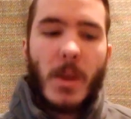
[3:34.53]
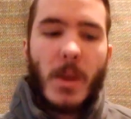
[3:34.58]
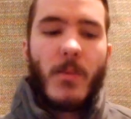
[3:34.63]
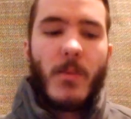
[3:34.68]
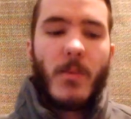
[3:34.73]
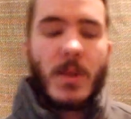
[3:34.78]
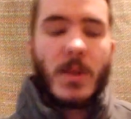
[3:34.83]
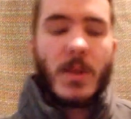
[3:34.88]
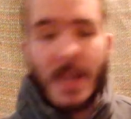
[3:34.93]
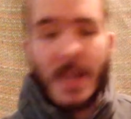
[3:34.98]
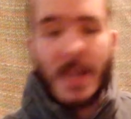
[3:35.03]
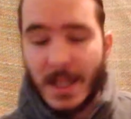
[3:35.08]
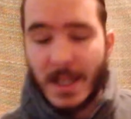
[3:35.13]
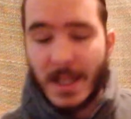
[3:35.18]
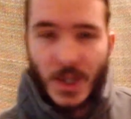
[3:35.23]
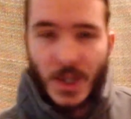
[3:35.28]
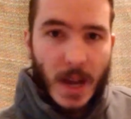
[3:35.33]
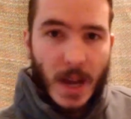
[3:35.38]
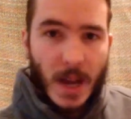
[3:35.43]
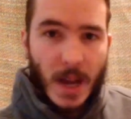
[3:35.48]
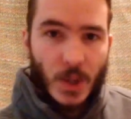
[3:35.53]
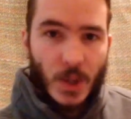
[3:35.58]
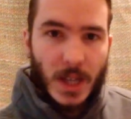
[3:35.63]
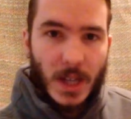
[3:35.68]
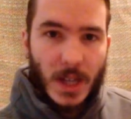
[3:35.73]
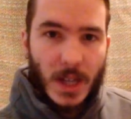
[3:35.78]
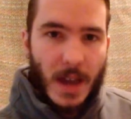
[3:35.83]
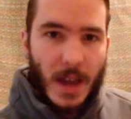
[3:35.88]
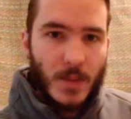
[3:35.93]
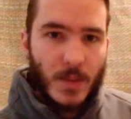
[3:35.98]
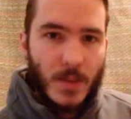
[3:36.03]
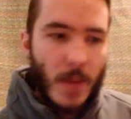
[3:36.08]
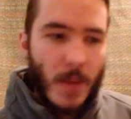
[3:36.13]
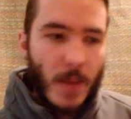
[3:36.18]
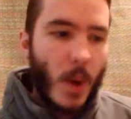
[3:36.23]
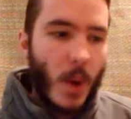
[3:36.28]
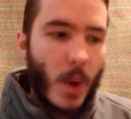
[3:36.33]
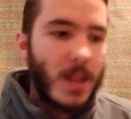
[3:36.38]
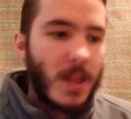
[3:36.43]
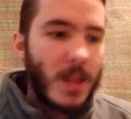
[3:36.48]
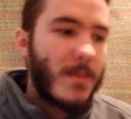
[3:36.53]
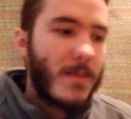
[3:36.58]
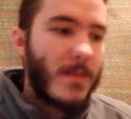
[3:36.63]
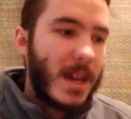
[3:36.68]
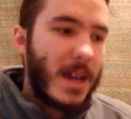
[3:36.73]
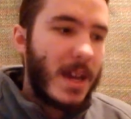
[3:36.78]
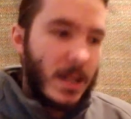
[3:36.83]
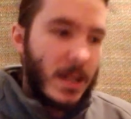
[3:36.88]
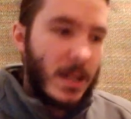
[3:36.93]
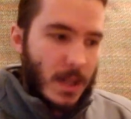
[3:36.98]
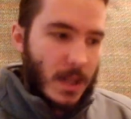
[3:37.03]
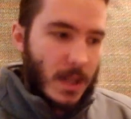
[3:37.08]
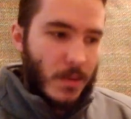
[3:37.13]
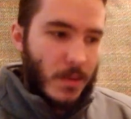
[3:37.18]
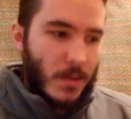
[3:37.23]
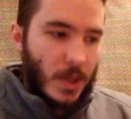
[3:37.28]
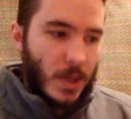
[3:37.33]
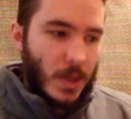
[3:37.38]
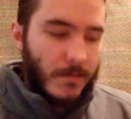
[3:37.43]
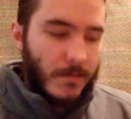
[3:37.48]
With these nostalgic games, I'm going to make an exception.